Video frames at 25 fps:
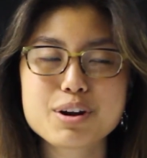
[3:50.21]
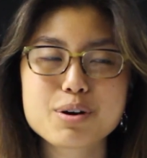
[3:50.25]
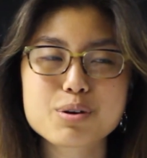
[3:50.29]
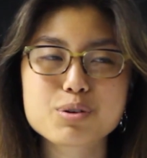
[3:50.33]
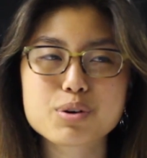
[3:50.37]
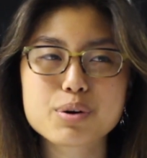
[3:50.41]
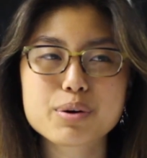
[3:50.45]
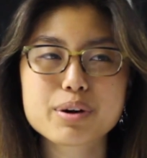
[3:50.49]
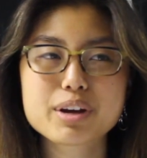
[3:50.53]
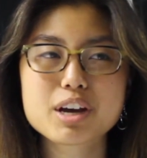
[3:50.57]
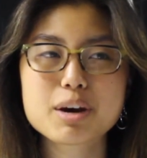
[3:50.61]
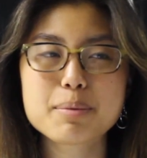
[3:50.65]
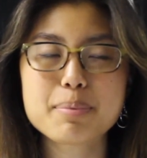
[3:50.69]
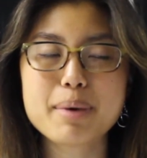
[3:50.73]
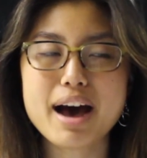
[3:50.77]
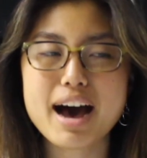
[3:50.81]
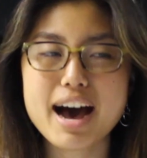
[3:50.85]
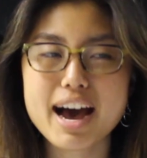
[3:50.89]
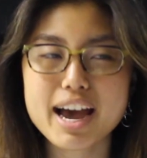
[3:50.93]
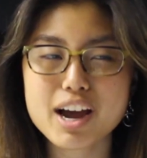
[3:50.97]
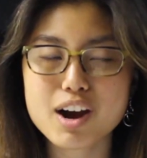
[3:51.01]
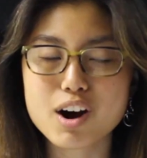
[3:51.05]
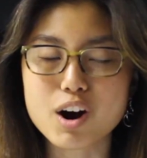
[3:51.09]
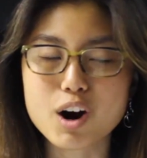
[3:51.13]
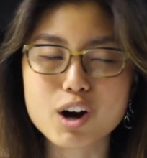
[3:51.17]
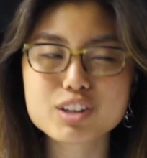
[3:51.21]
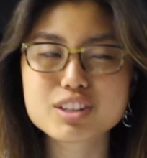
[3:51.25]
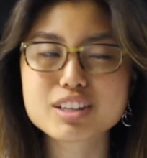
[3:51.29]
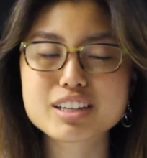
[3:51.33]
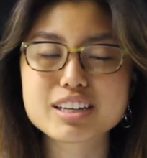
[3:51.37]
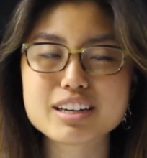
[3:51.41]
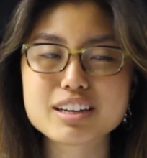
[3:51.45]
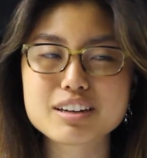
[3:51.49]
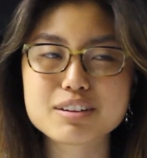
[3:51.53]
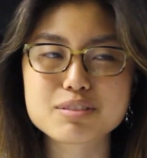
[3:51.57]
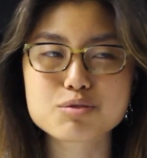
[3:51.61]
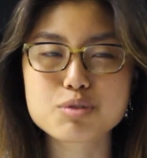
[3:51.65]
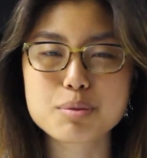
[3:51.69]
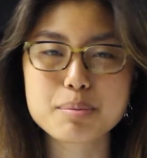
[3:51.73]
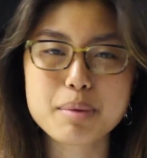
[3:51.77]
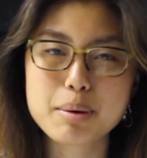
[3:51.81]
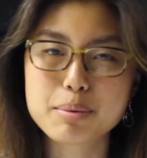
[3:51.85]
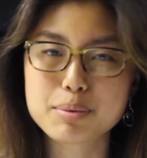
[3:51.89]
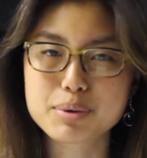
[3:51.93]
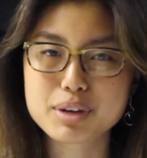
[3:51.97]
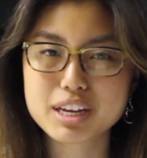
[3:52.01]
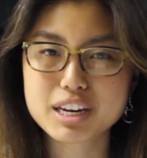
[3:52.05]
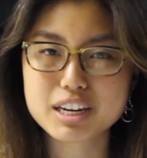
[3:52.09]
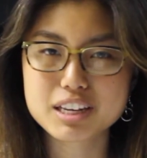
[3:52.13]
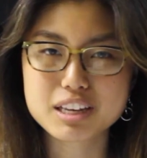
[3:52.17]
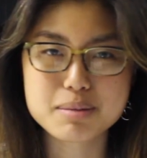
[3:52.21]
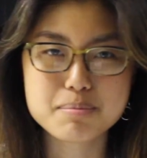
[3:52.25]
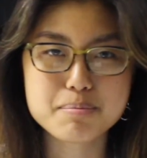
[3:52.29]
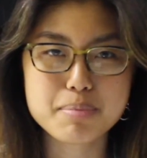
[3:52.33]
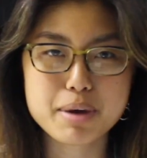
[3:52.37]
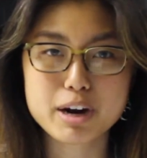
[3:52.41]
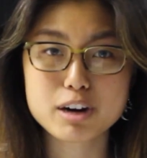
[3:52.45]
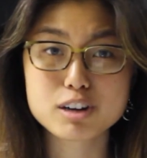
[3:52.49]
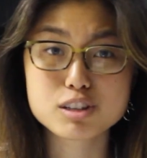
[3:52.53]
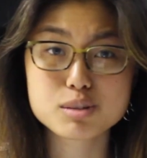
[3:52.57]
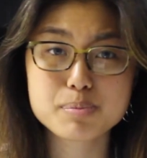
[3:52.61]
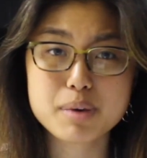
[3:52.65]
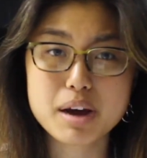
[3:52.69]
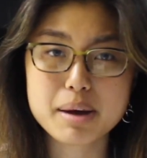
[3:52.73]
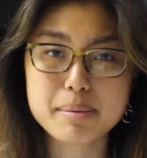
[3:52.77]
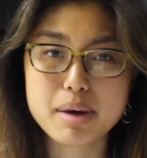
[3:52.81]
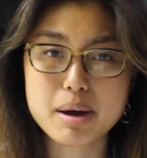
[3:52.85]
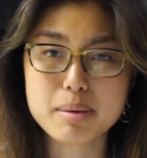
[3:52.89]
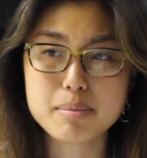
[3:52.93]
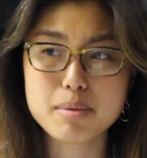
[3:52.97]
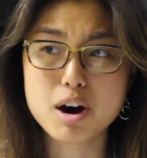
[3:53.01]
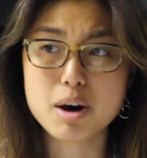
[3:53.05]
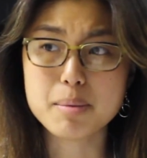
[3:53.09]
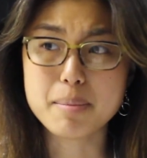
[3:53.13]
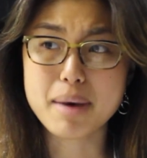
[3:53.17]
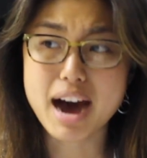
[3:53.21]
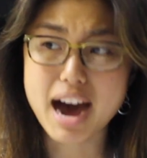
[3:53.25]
growing up, I hardly remember getting embarrassed by my mom.